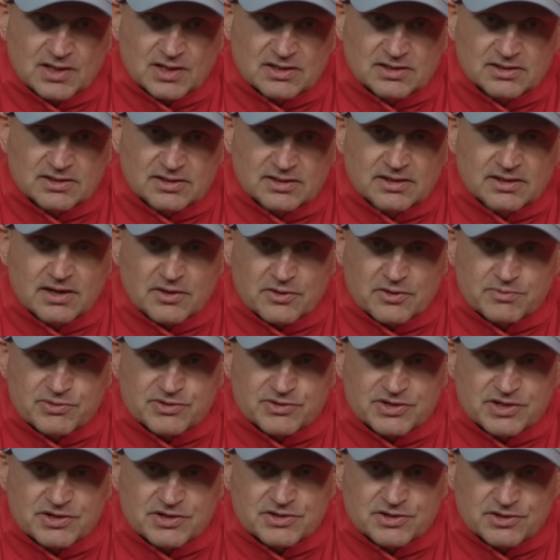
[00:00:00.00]
in the other
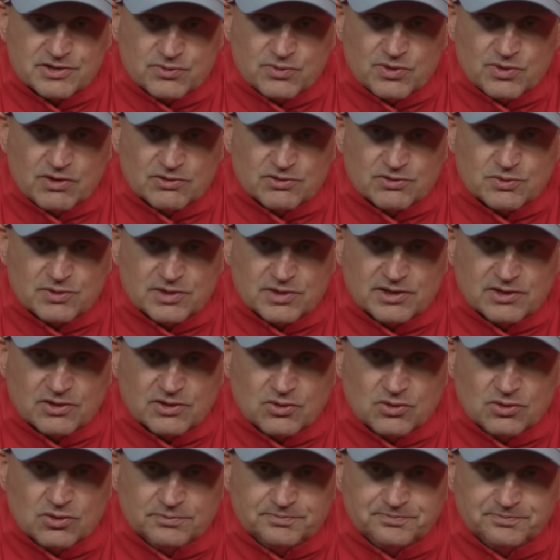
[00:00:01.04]
positions, we also did
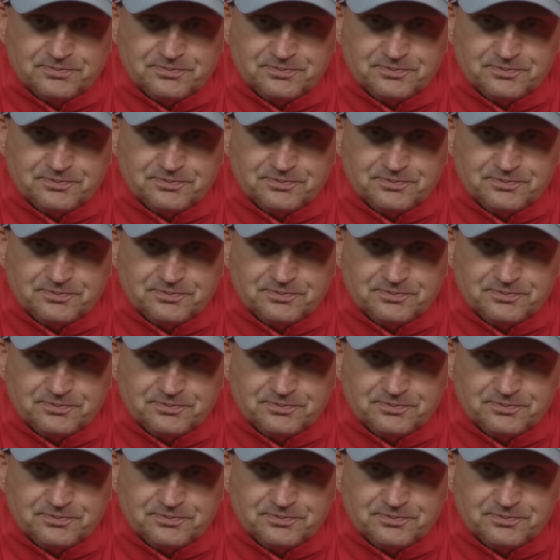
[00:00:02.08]
goal.